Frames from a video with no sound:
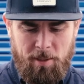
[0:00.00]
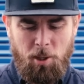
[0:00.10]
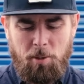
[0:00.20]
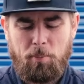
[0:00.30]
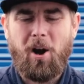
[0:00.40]
came
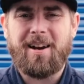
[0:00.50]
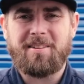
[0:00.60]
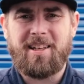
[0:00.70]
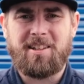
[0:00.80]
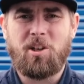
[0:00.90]
out with a
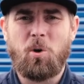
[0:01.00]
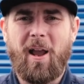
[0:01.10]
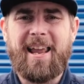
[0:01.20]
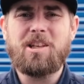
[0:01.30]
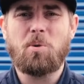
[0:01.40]
product that can go
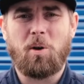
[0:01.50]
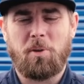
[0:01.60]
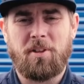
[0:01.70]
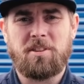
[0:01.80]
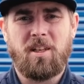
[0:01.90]
anywhere
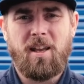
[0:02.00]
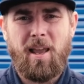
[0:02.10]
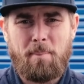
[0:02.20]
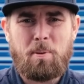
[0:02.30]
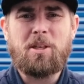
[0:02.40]
with us
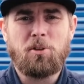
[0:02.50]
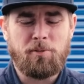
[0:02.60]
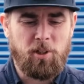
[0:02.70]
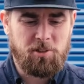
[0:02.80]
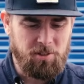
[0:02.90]
and be
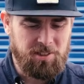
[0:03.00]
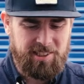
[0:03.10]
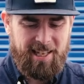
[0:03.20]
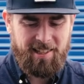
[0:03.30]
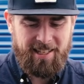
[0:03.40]
universal and
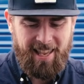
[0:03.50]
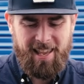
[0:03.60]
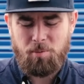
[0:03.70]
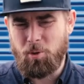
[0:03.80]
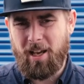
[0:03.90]
say like,
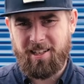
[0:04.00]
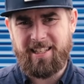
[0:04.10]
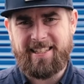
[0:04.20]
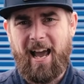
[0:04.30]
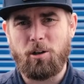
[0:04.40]
hey, we're not gonna
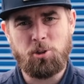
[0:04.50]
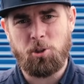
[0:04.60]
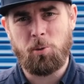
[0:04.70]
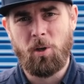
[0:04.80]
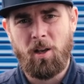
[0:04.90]
gouge you